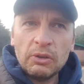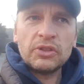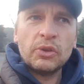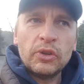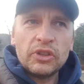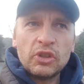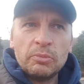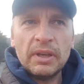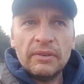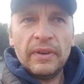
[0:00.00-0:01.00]
so it should
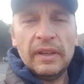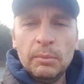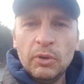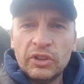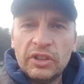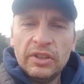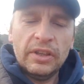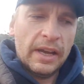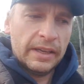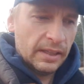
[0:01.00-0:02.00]
be available
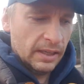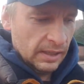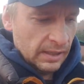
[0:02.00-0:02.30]
tonight.